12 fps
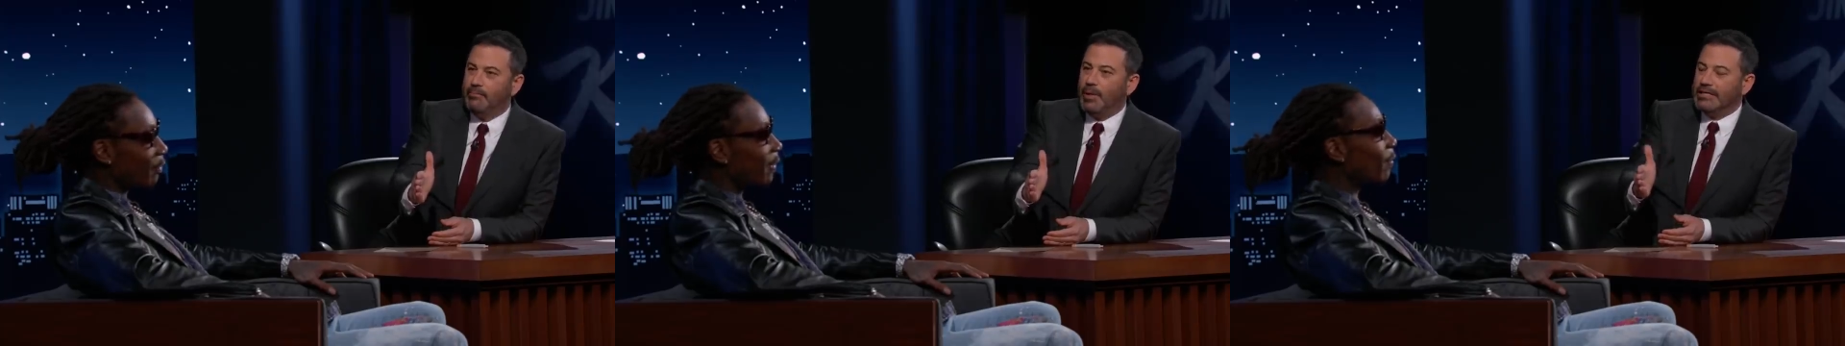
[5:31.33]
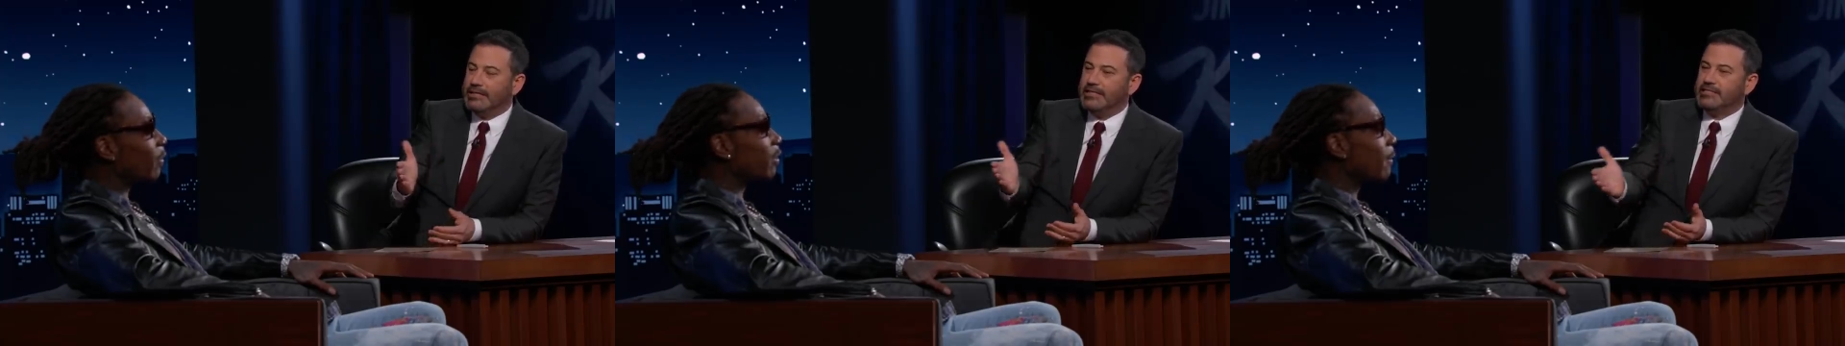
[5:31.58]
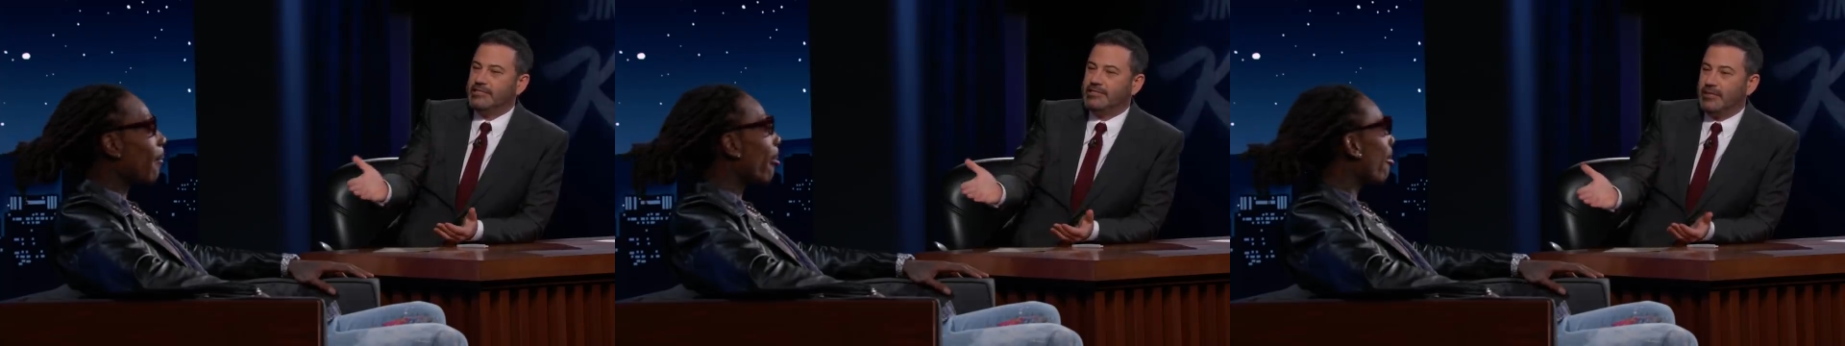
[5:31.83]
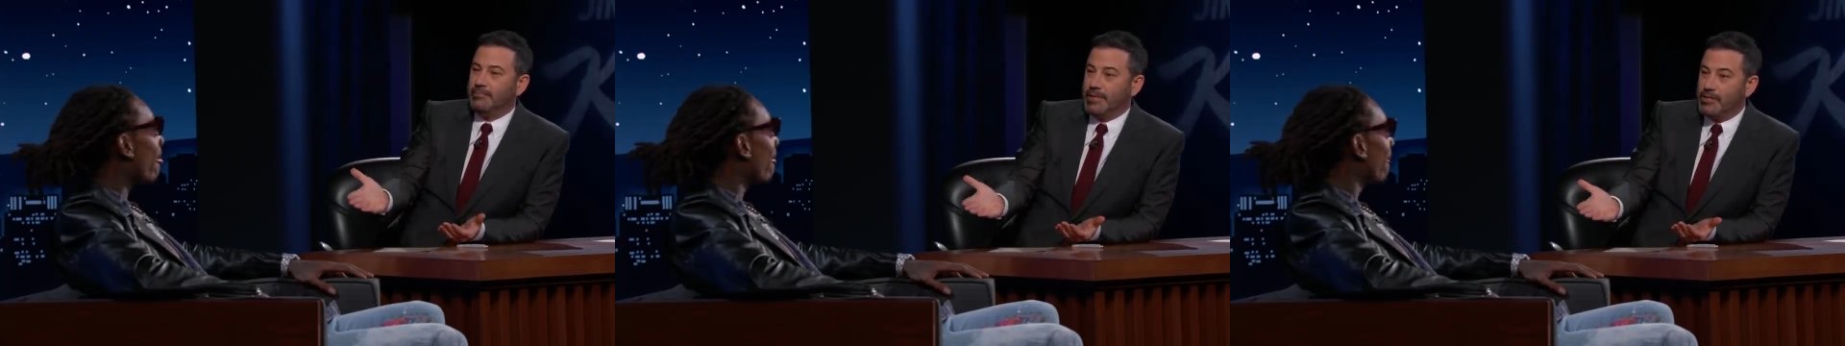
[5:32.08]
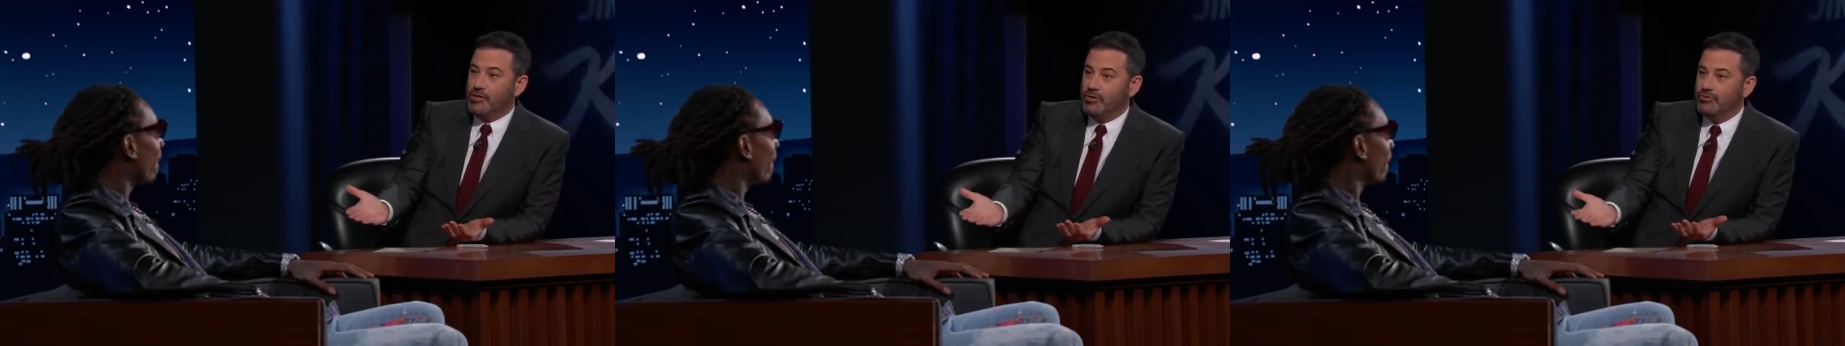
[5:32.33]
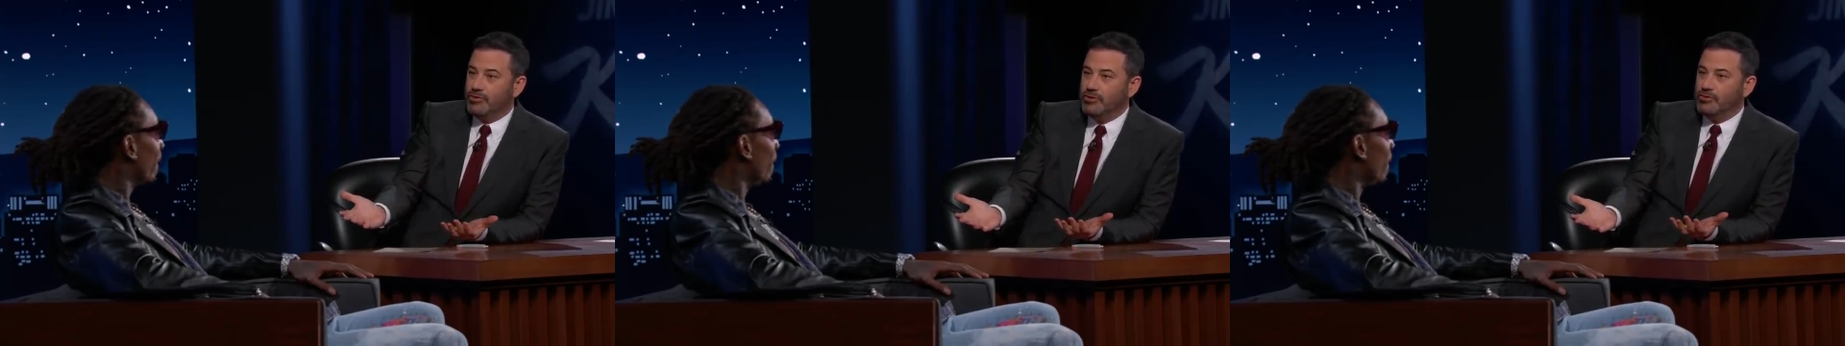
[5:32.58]
Speaker 1: But People, this is something you
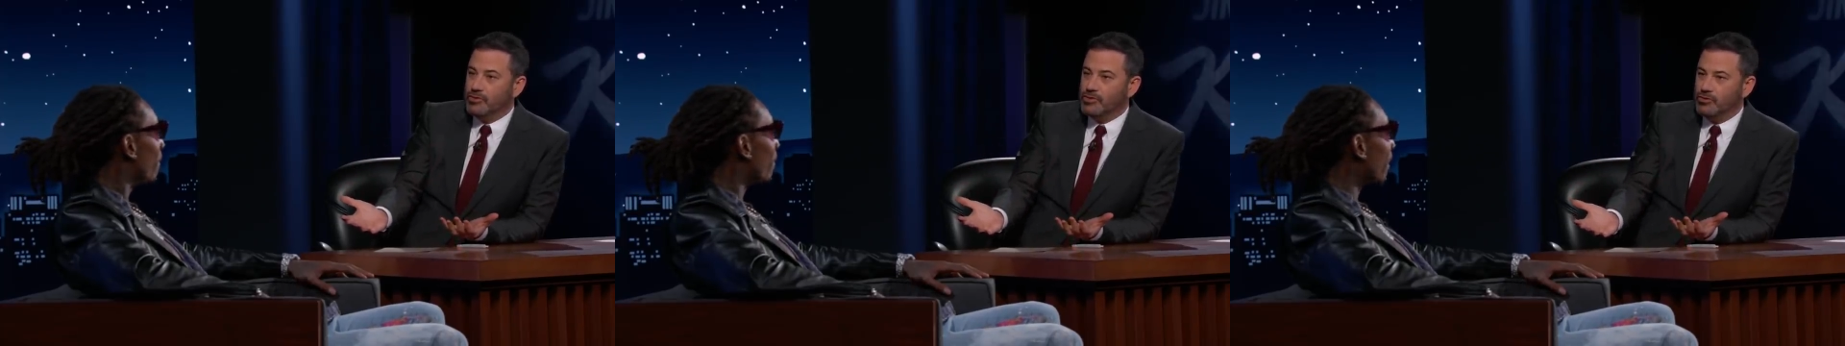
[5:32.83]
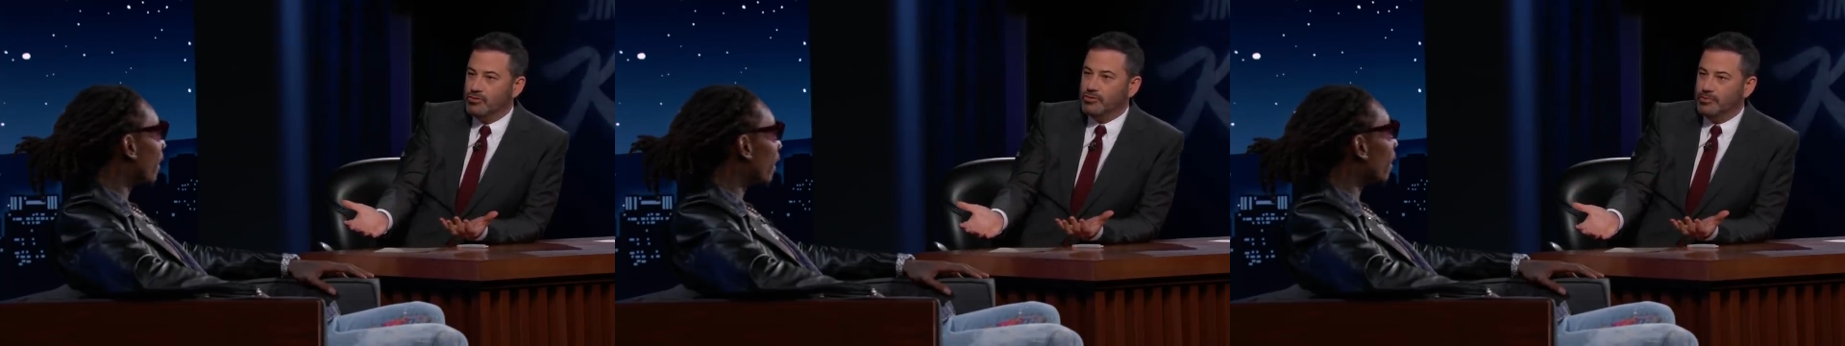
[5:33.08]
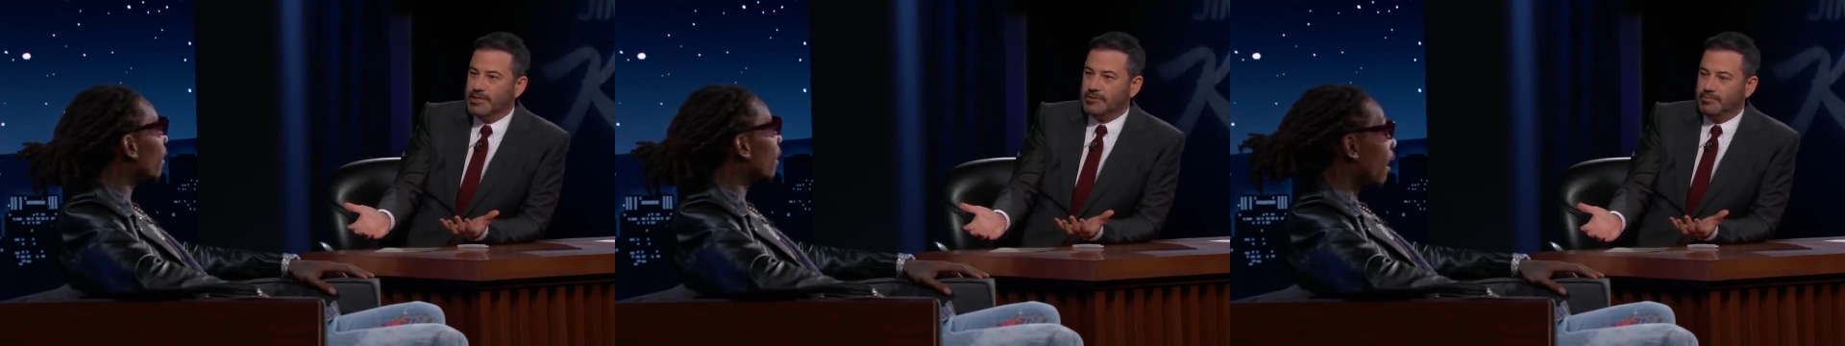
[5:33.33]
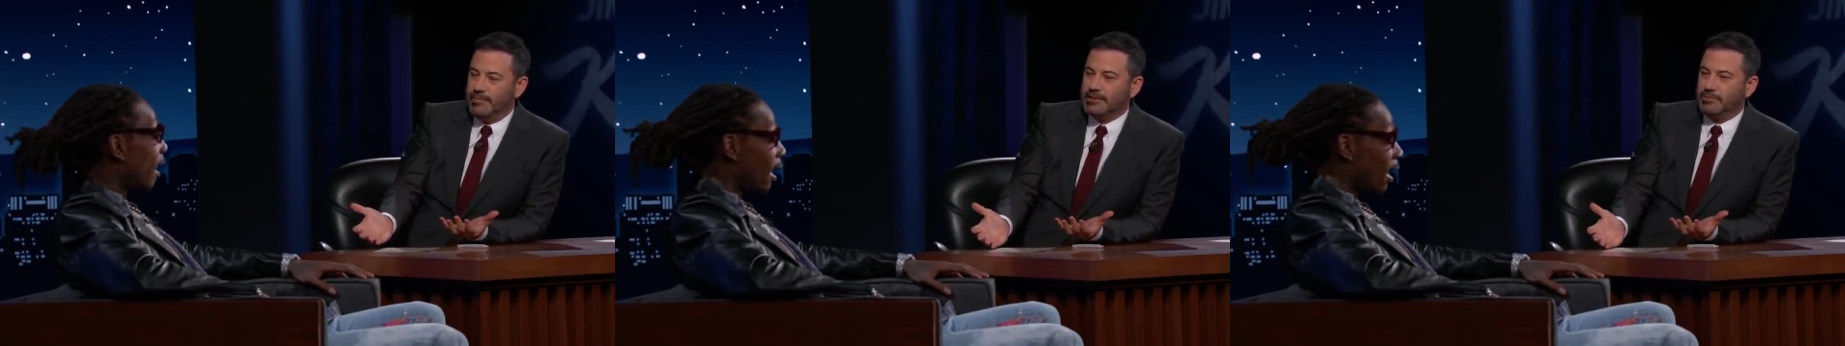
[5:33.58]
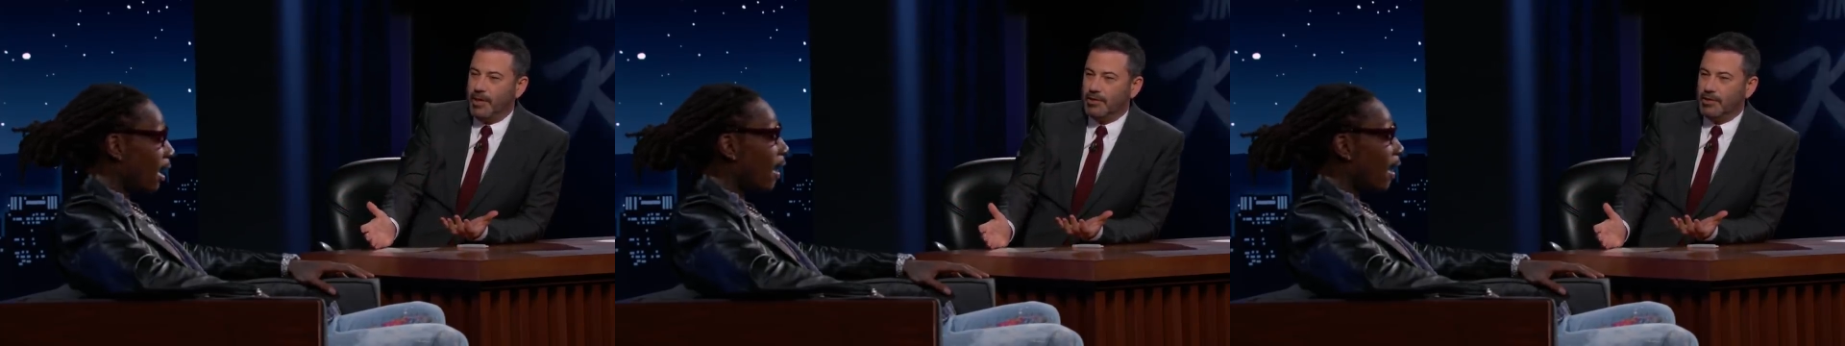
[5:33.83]
do. You do mis mixed